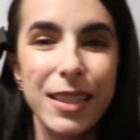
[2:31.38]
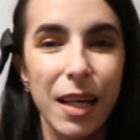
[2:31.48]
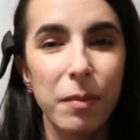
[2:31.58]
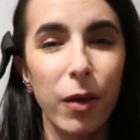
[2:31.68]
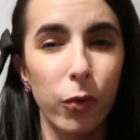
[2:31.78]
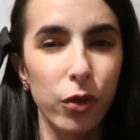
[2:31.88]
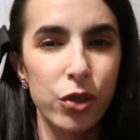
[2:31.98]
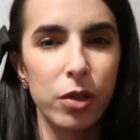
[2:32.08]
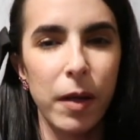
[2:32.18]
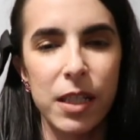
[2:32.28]
said, my
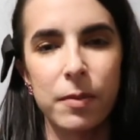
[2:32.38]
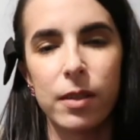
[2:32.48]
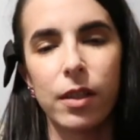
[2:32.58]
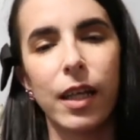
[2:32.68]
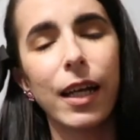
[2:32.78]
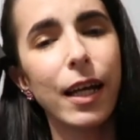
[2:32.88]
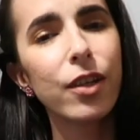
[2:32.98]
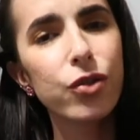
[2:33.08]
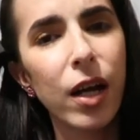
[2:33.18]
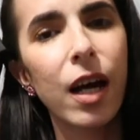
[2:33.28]
wardrobe has been looking
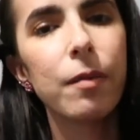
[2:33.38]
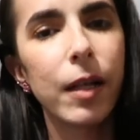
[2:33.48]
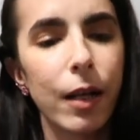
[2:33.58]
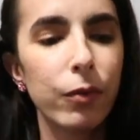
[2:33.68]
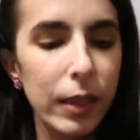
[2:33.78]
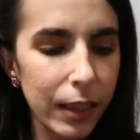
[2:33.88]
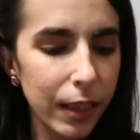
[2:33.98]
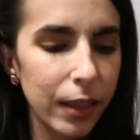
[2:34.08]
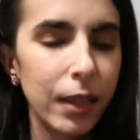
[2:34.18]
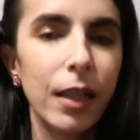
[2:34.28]
kind of drab and I
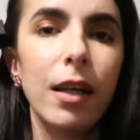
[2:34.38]
really